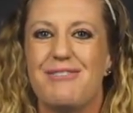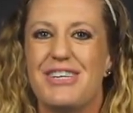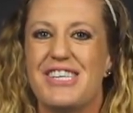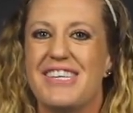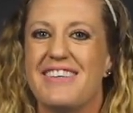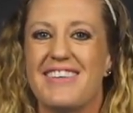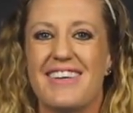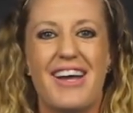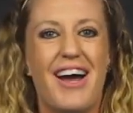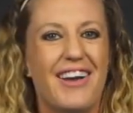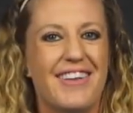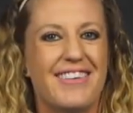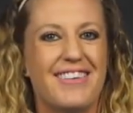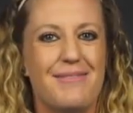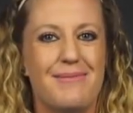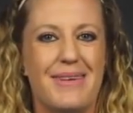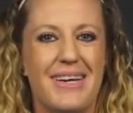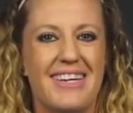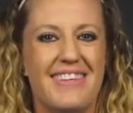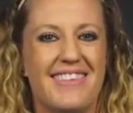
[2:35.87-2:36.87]
which is a
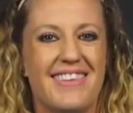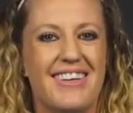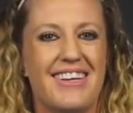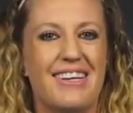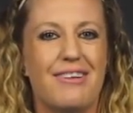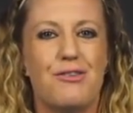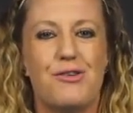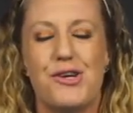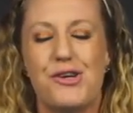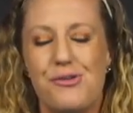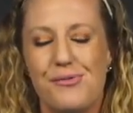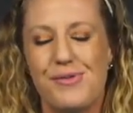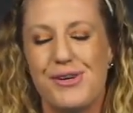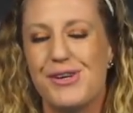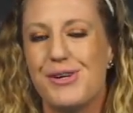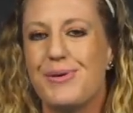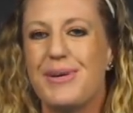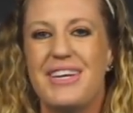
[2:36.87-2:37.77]
customizing guru.